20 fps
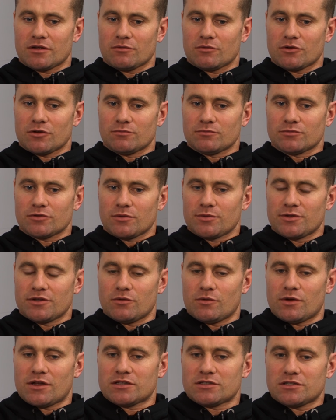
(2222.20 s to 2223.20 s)
I, went up probably on a
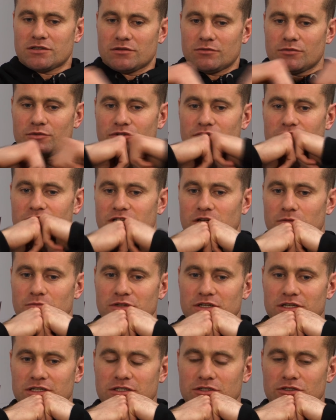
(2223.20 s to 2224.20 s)
Wednesday and trained a couple
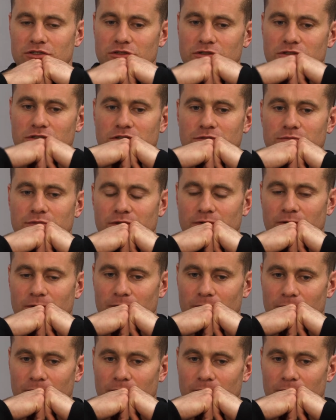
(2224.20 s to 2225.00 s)
of days at Sunderland, but